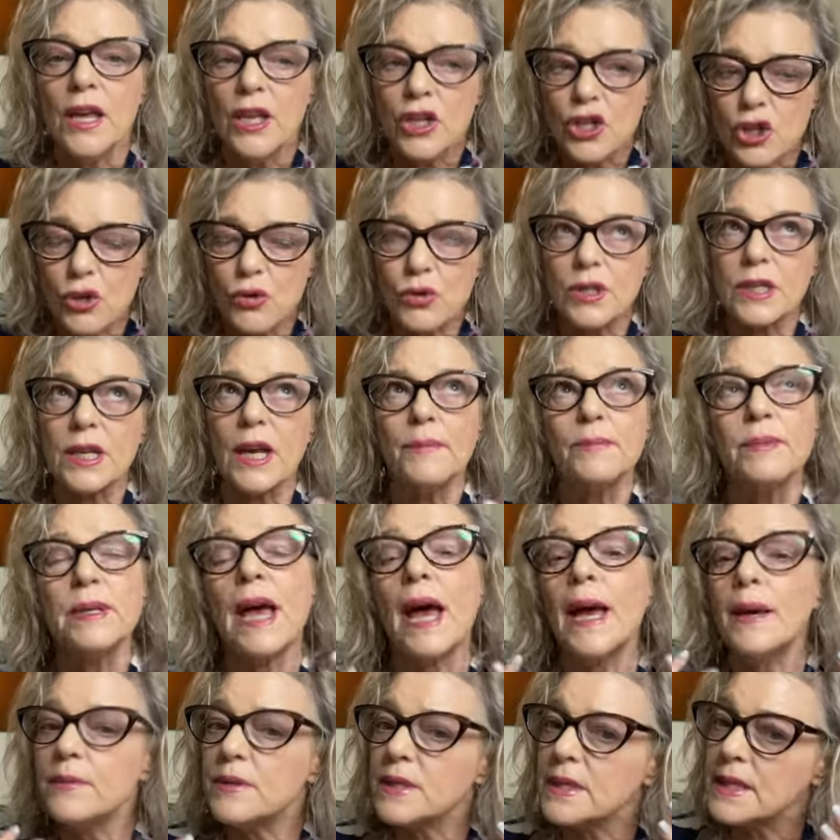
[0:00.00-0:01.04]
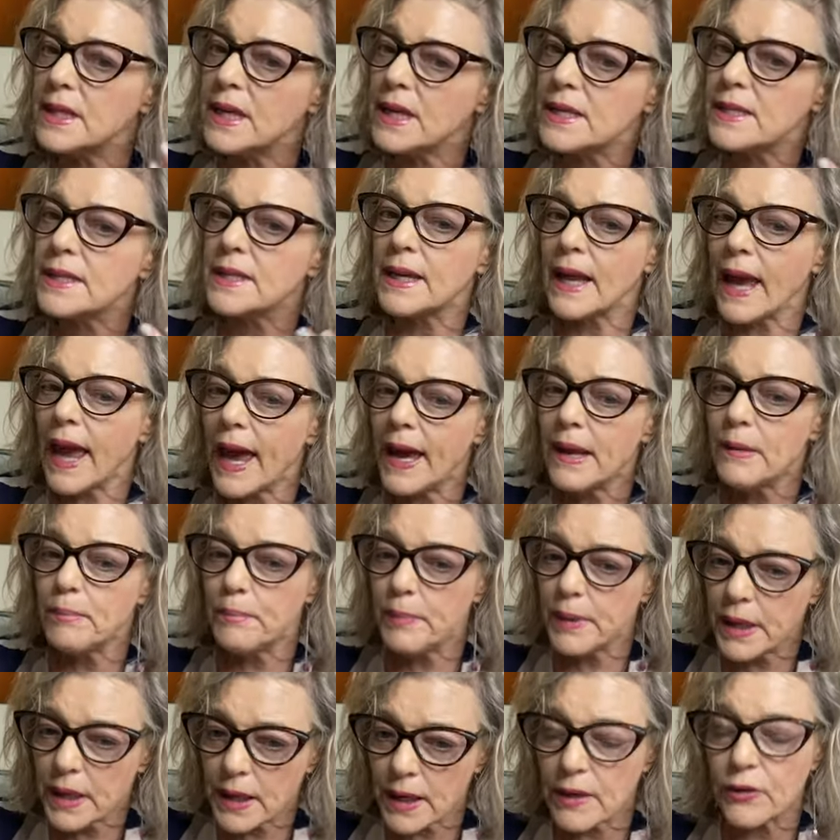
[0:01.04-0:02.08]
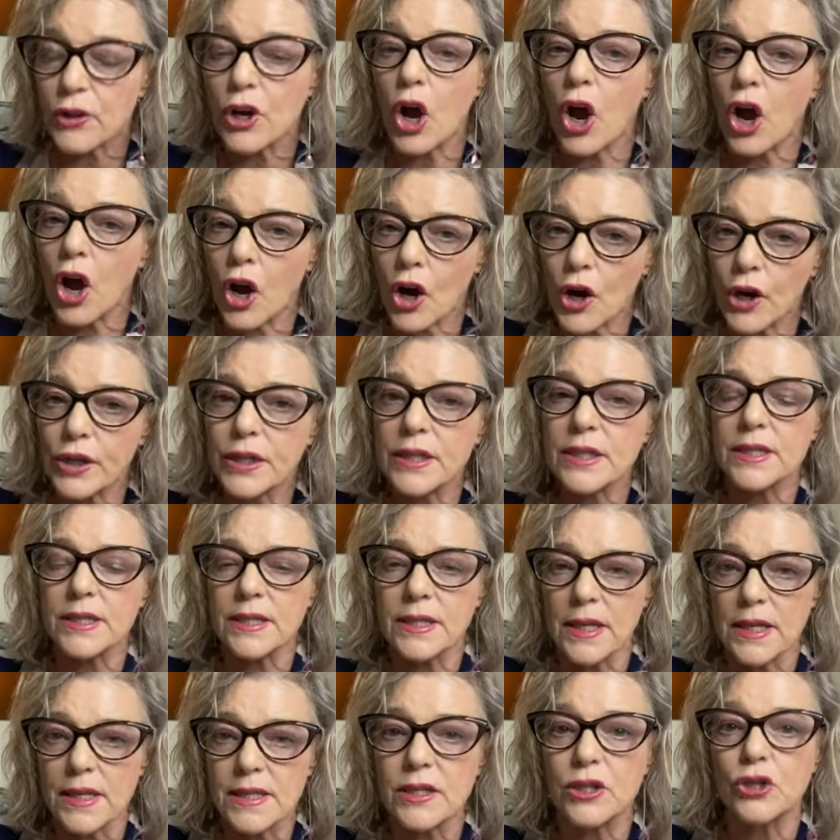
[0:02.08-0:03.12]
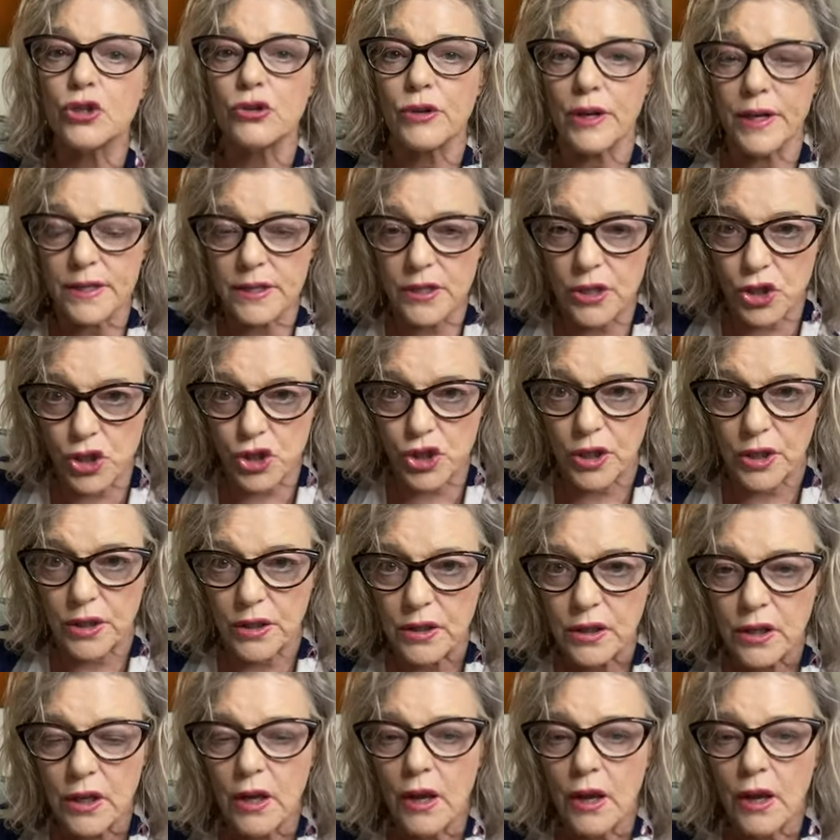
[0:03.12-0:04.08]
So sometimes this can be the hardest season transition.